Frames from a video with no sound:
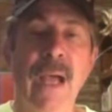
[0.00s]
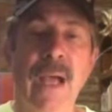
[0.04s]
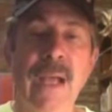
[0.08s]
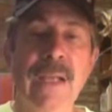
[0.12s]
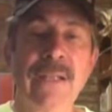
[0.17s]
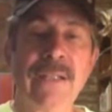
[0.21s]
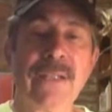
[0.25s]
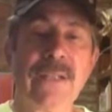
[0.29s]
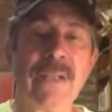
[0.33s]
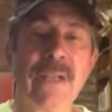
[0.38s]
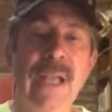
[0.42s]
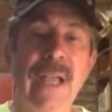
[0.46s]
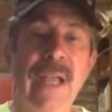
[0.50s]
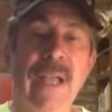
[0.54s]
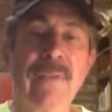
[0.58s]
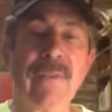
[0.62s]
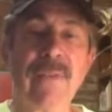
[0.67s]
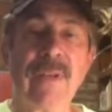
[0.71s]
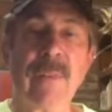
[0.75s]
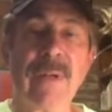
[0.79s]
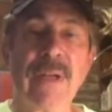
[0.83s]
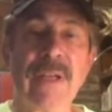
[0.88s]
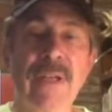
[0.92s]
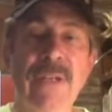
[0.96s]
I still have
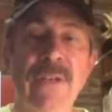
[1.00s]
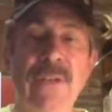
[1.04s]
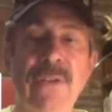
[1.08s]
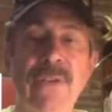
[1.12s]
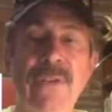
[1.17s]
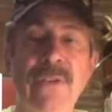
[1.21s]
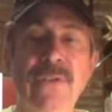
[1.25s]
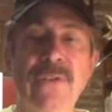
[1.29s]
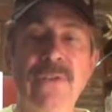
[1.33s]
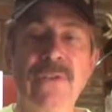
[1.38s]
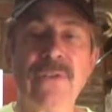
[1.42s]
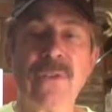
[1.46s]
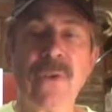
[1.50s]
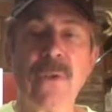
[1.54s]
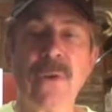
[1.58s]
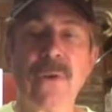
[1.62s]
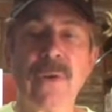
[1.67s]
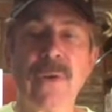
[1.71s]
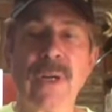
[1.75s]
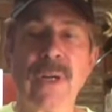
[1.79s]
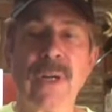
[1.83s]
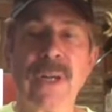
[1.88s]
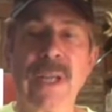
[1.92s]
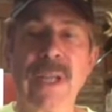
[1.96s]
limited use of
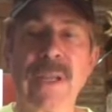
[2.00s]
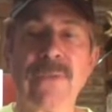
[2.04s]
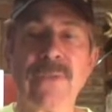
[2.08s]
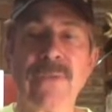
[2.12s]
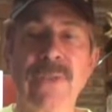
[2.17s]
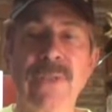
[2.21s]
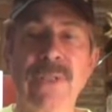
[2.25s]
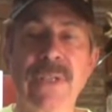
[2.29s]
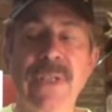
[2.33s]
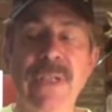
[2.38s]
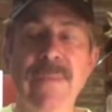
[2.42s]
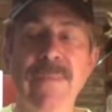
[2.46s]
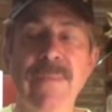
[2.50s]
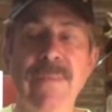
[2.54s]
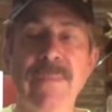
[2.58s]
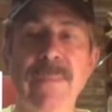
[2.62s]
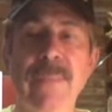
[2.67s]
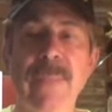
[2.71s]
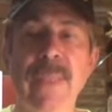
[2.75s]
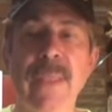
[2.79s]
solar electricity